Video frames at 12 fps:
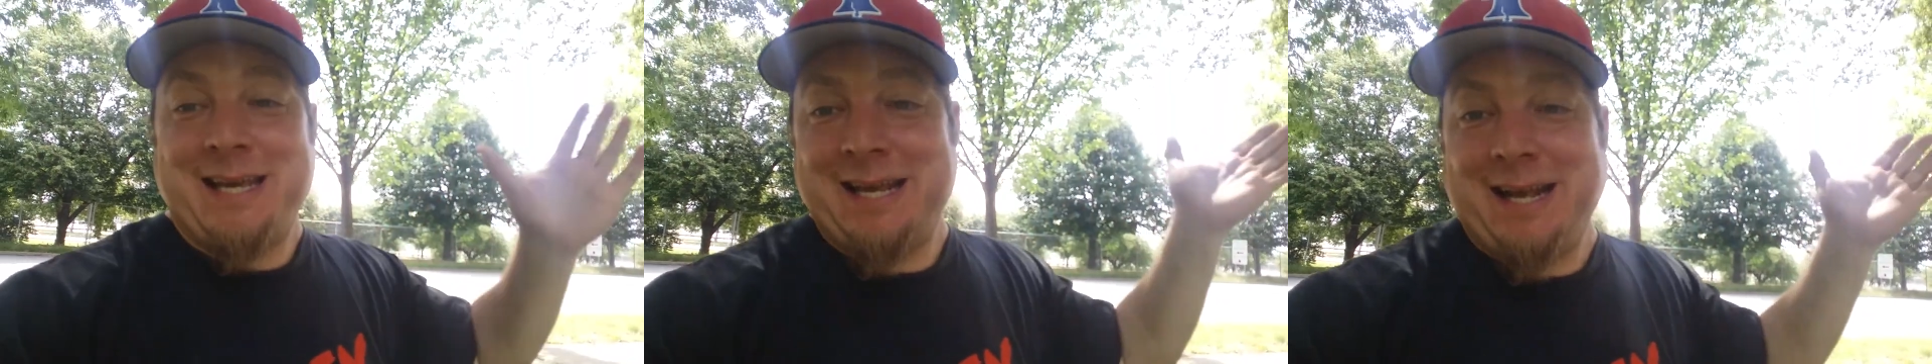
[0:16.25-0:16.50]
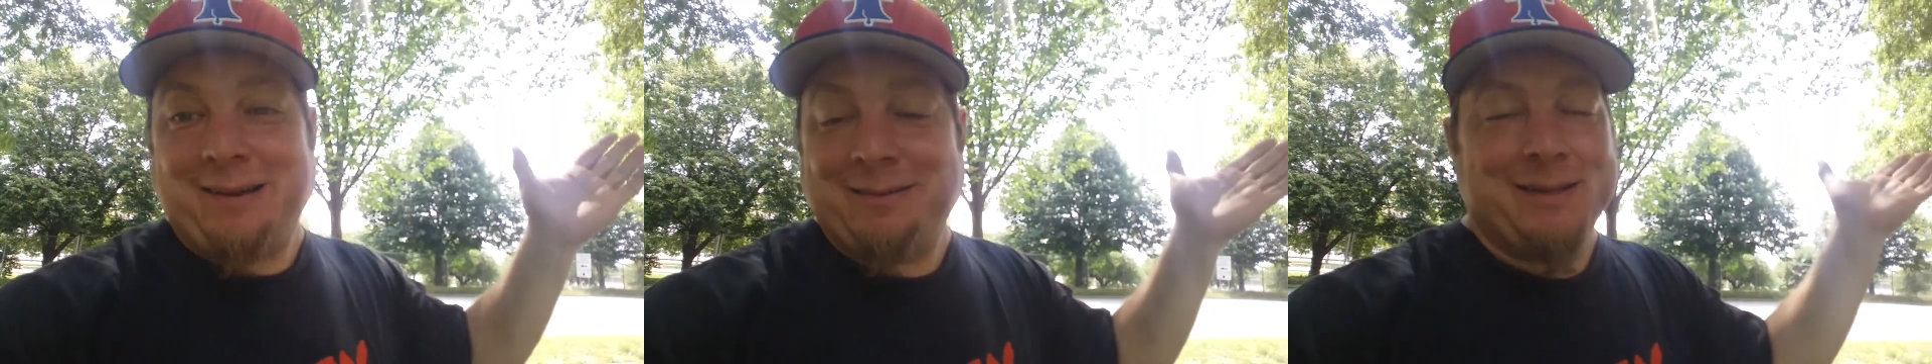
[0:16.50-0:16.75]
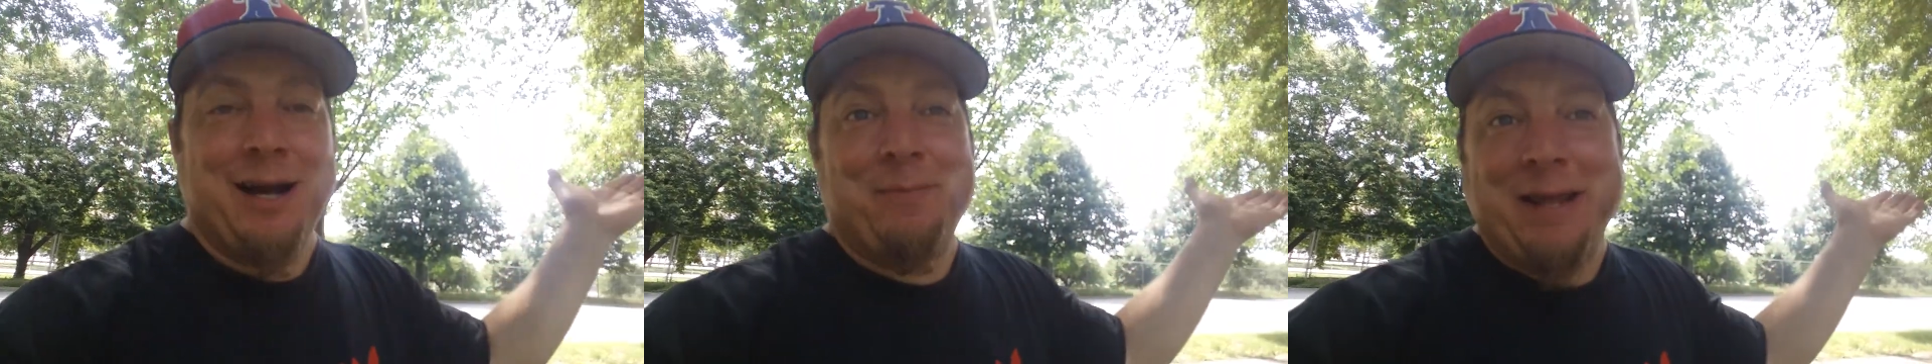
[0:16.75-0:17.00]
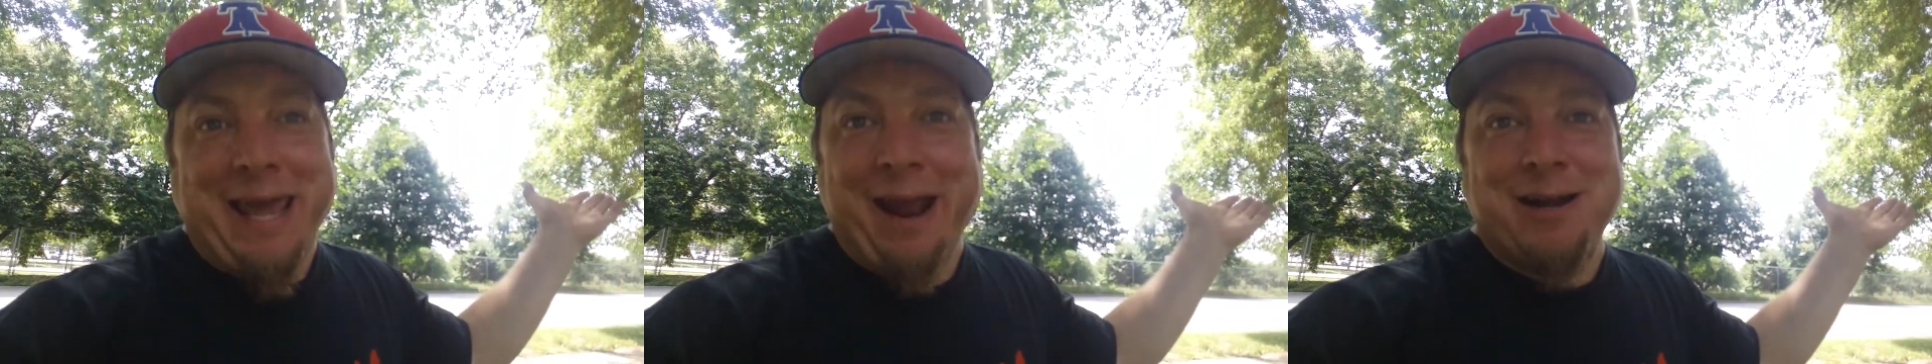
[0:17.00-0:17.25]
you know
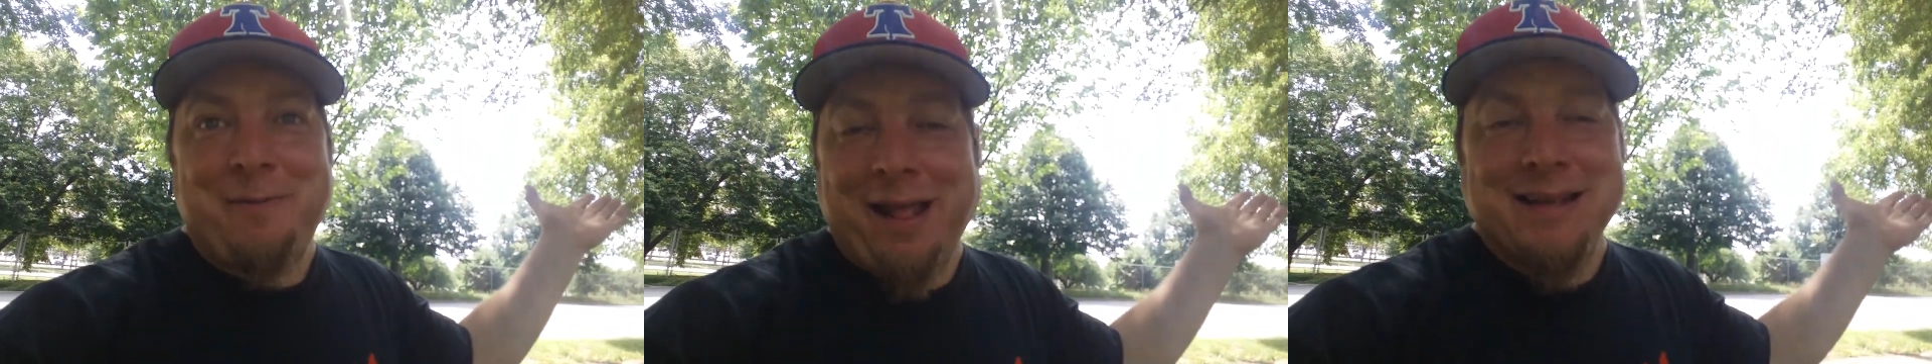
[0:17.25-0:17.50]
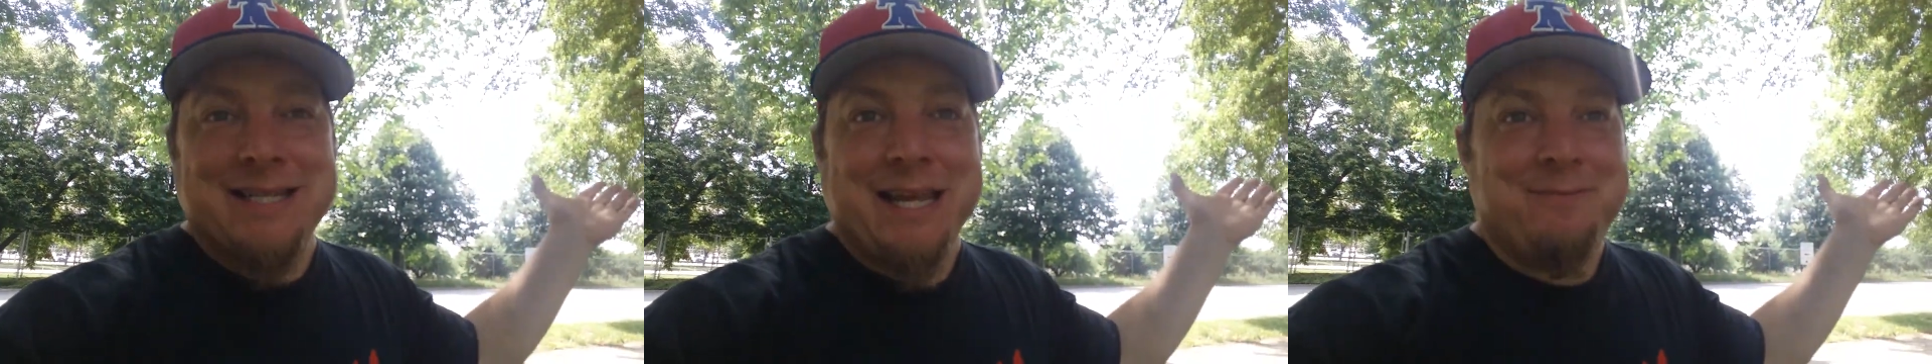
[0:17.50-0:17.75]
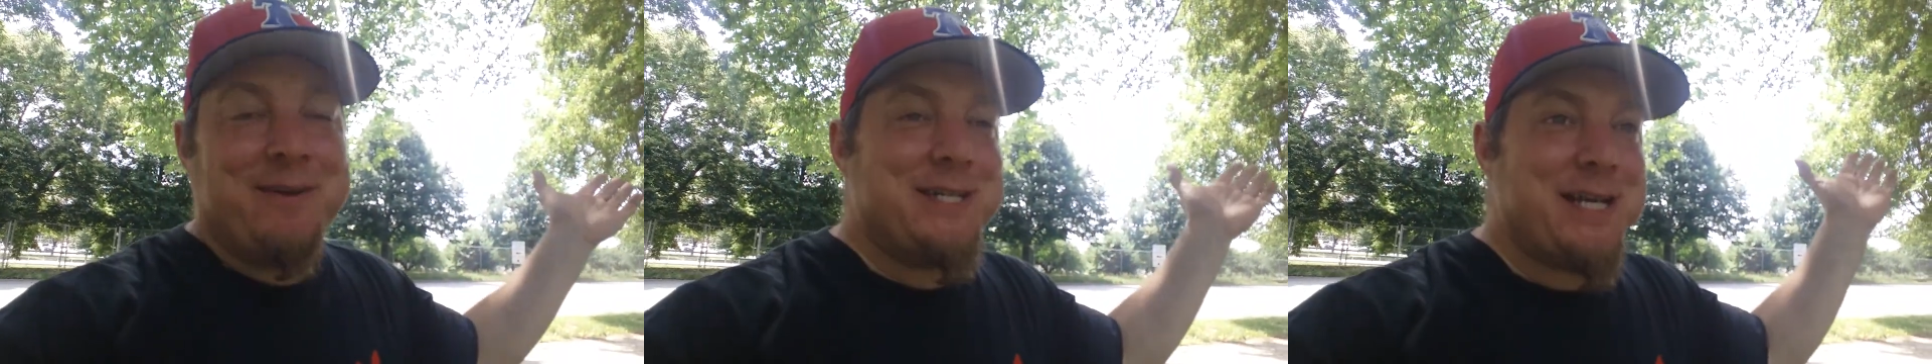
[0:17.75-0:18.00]
nobody cared about his TV